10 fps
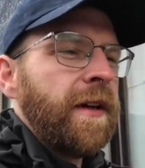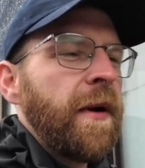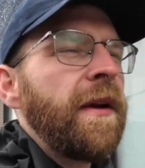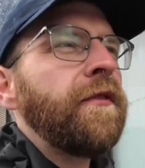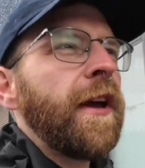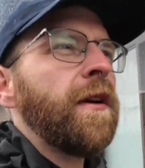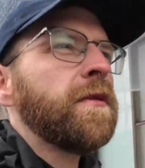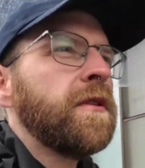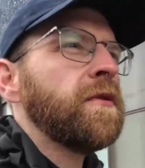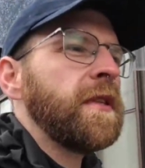you know, every
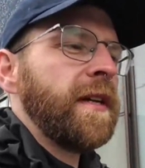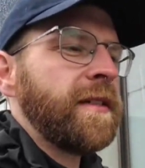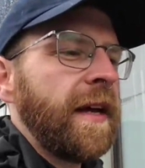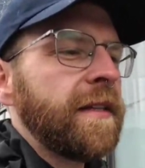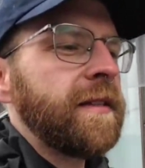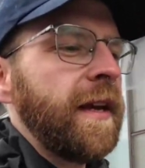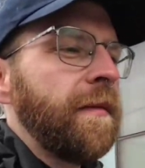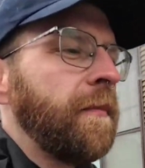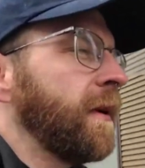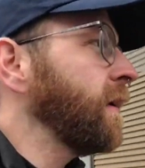house looks the exact
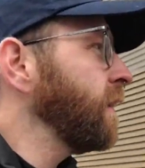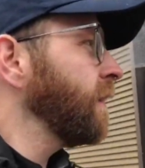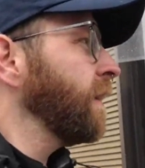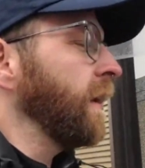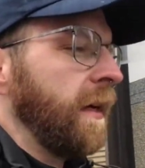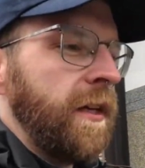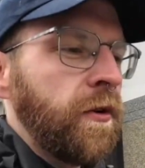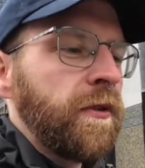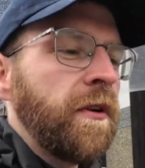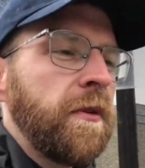same.
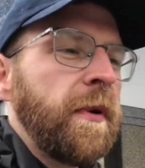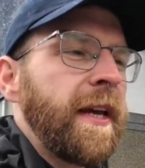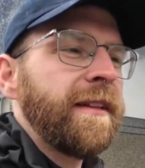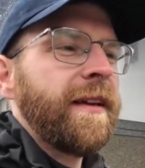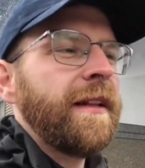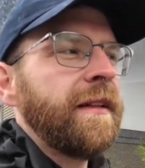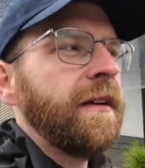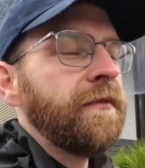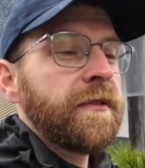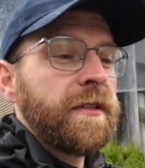The only way you can tell the
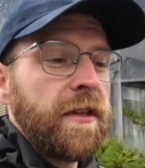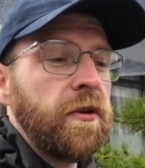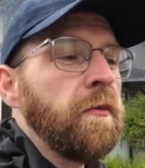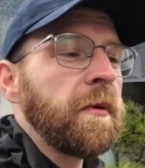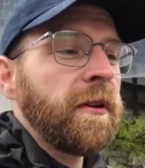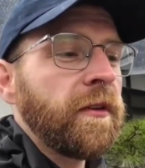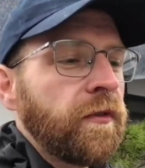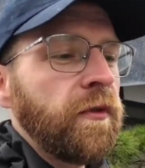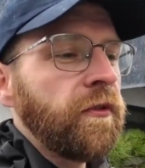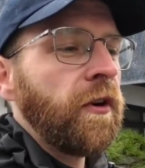difference is the number on the
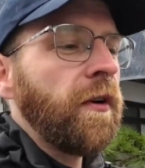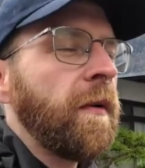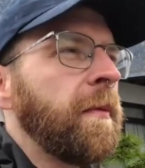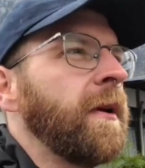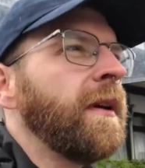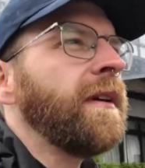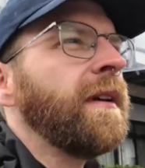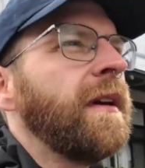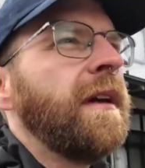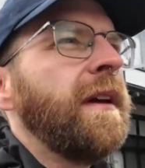front door, but
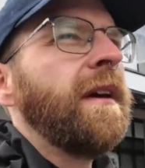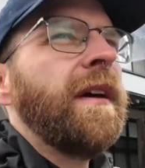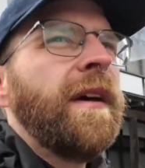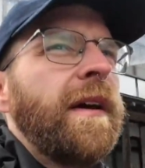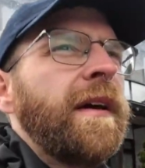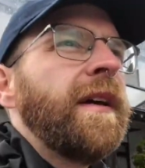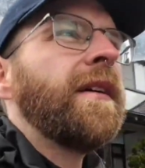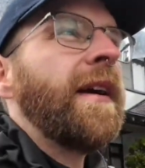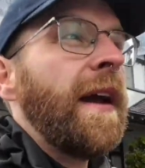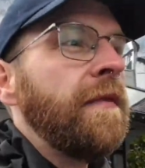
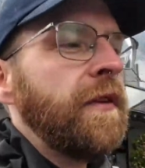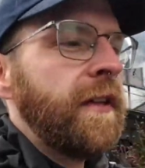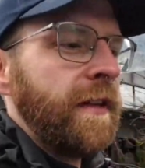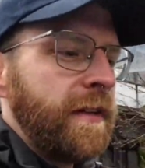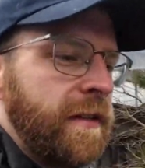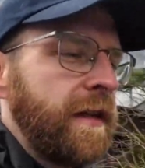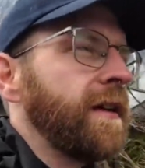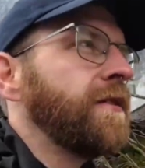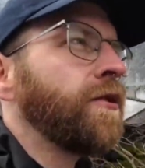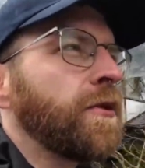here everything is
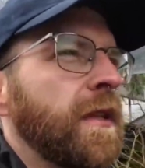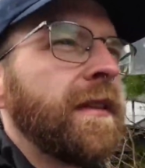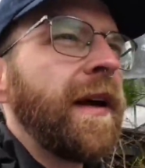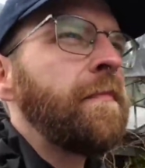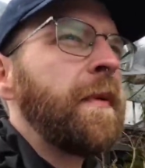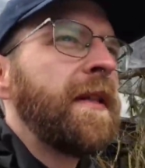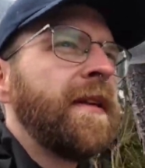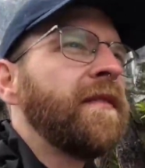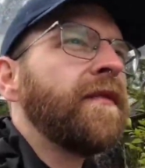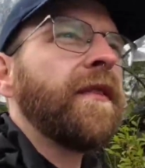just that bit
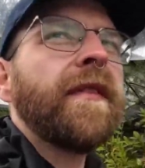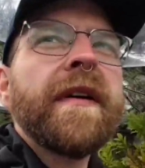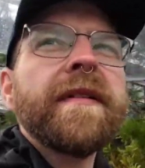different,